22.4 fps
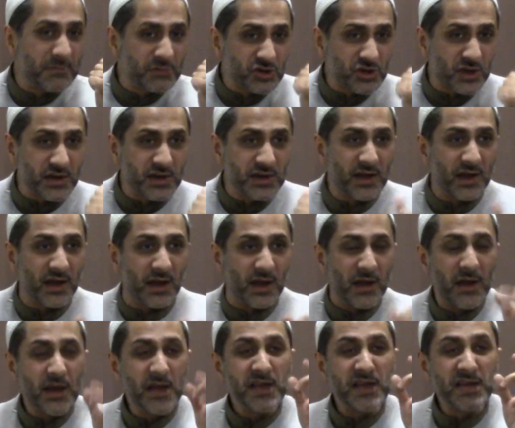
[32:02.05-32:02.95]

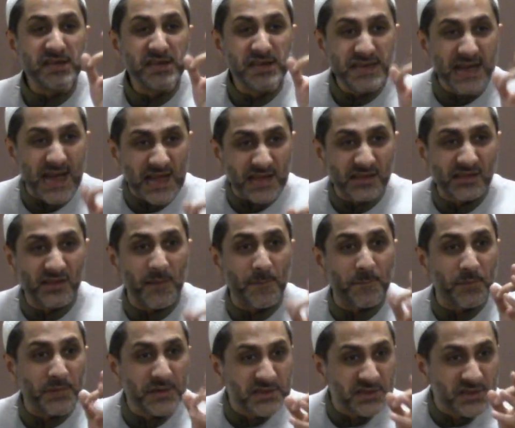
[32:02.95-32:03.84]
Sharia, yet the
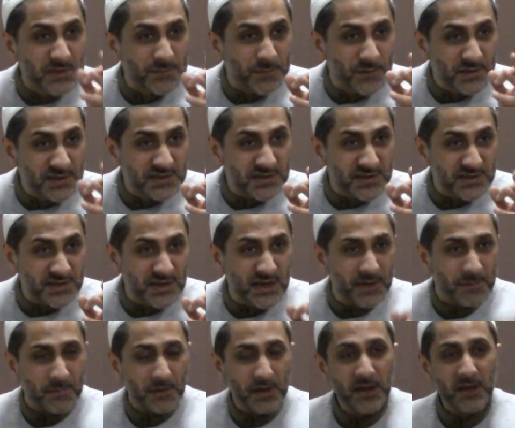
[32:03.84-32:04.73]
principle is the
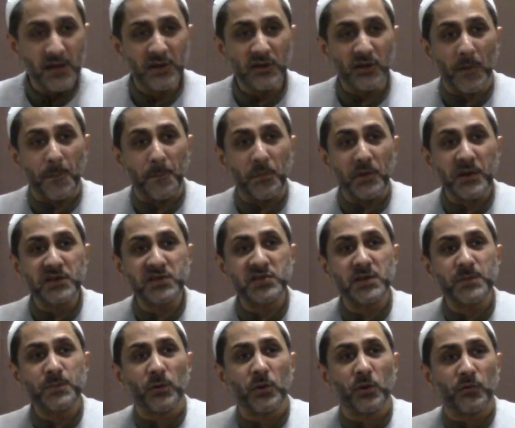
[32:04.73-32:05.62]
same. The
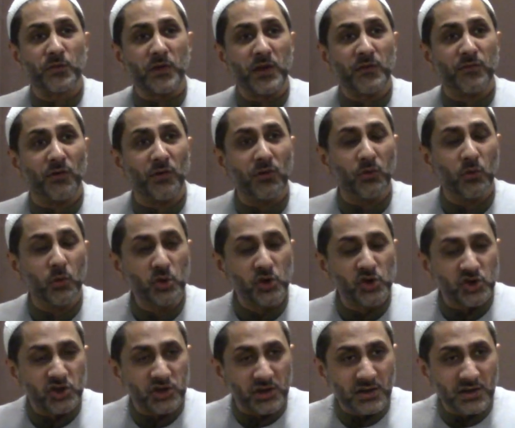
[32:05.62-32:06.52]
principle of
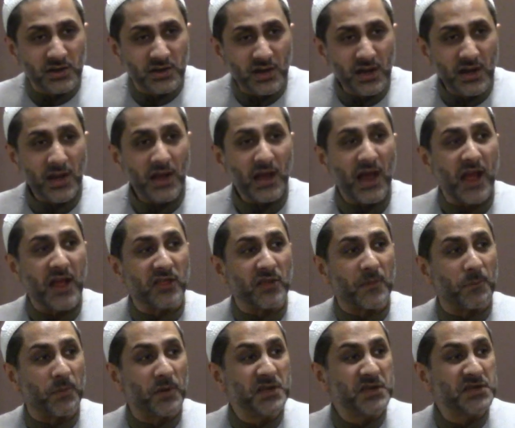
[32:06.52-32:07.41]
evolution and
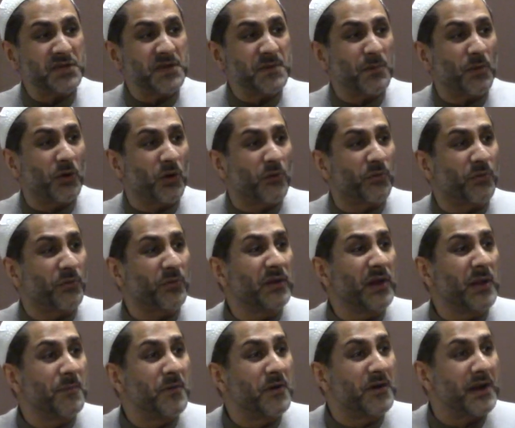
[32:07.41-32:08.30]
the principle of
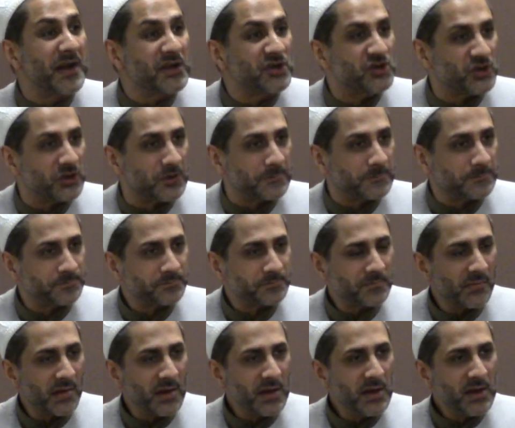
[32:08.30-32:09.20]
liberation.
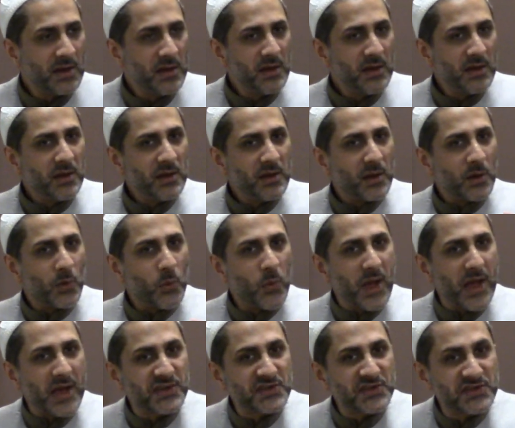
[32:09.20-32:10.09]

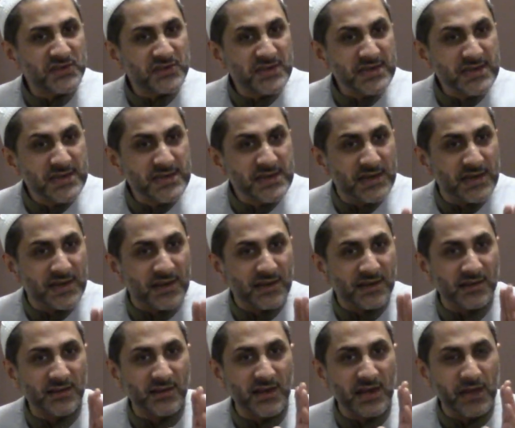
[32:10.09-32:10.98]
We are
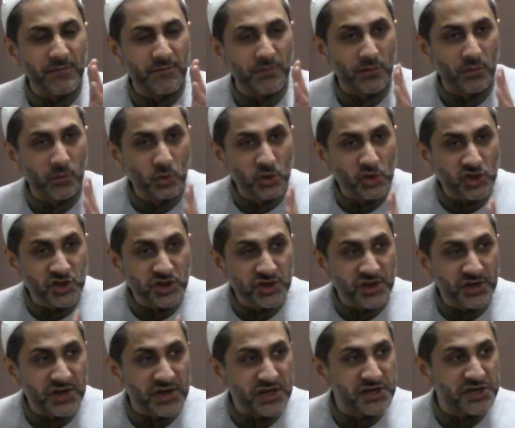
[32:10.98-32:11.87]
seeing the
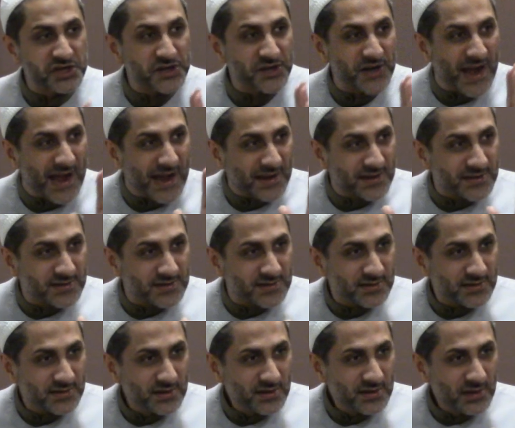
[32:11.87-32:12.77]
evolutionary track
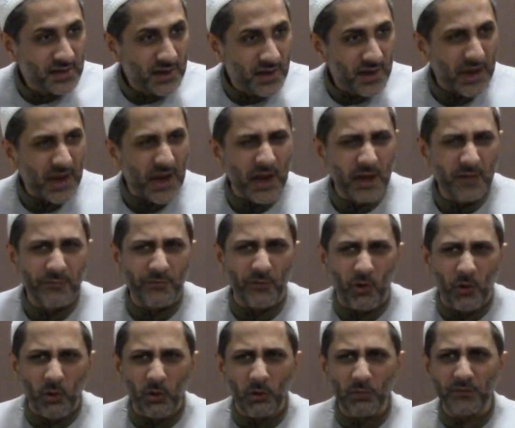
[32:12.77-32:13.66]

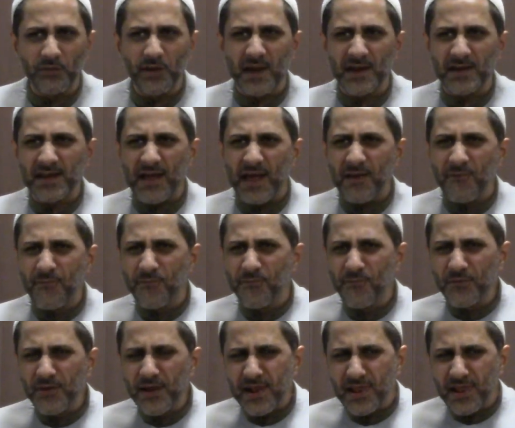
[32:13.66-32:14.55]
involved at
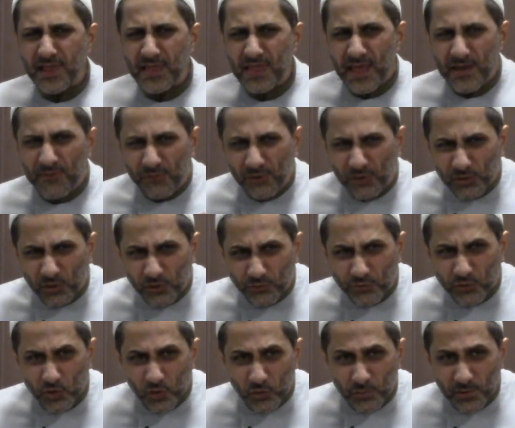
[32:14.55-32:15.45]
every level
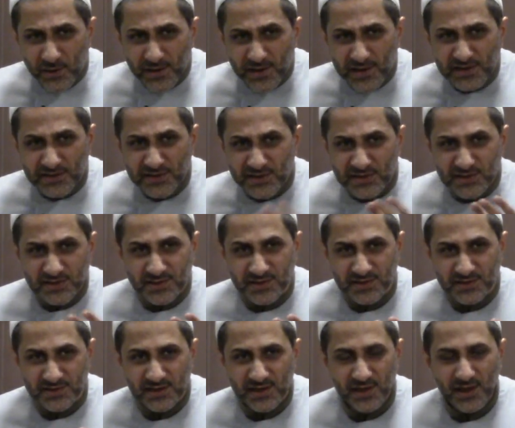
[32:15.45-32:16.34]
of human
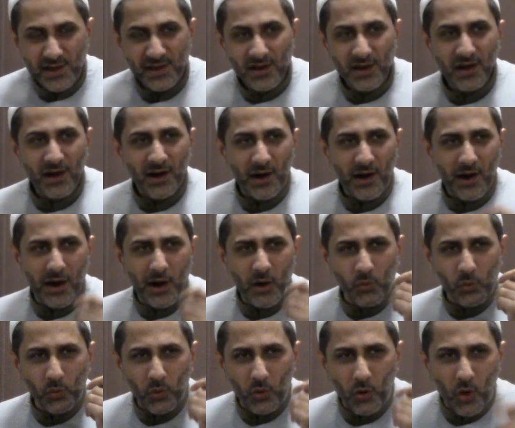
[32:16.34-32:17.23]
existence.
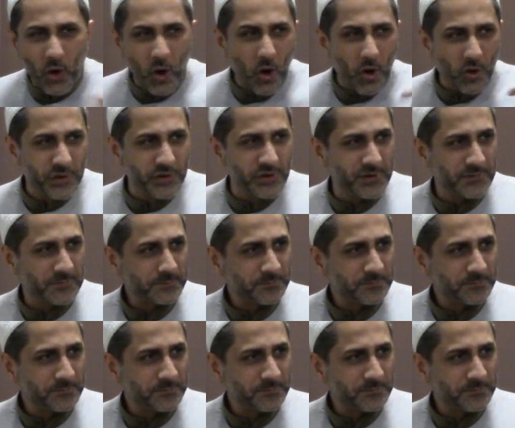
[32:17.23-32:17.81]
How odd